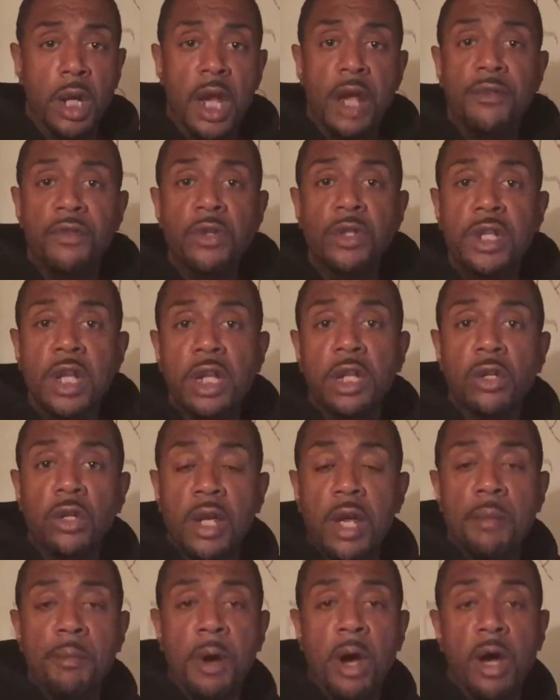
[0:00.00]
If you didn't
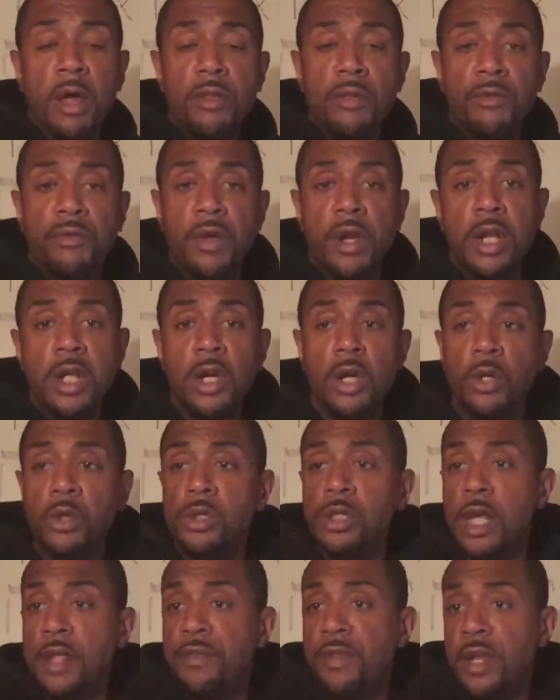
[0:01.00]
look at my other
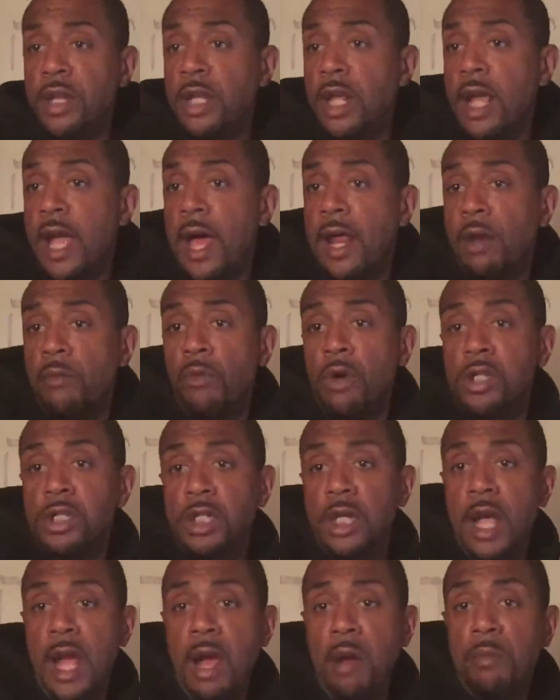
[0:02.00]
videos, I think they got a
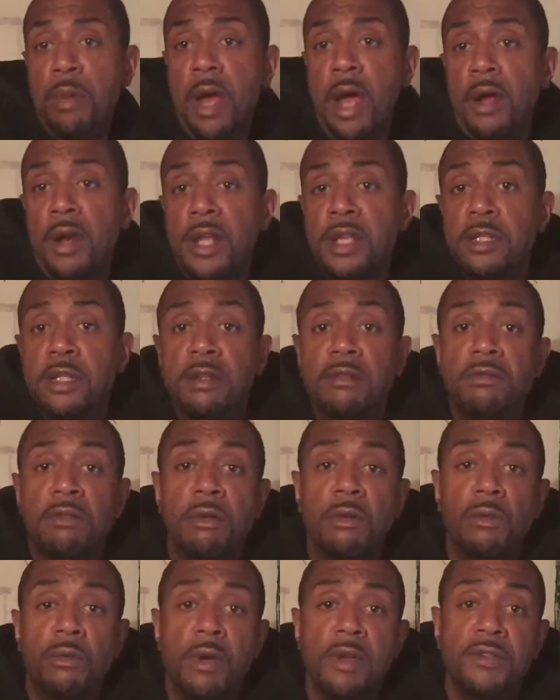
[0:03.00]
Russian compound that sits
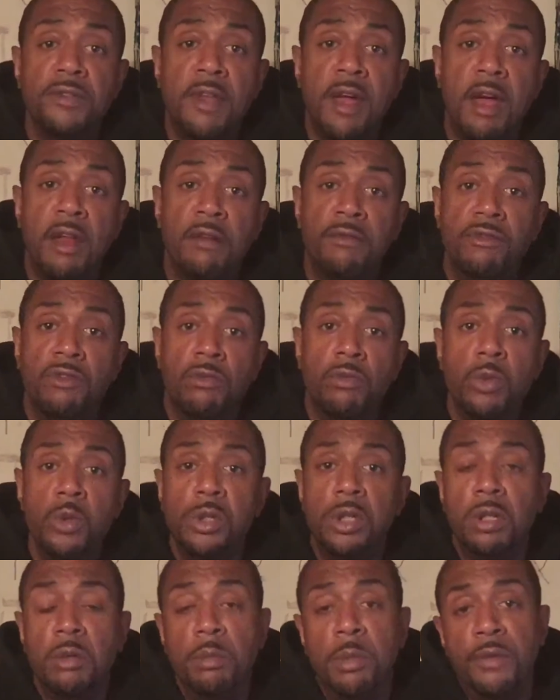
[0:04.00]
on the west side of
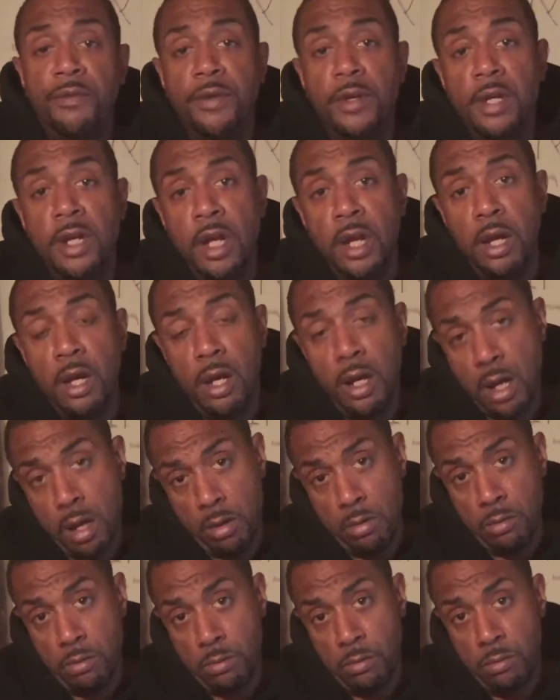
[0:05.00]
Jerusalem if you didn't know.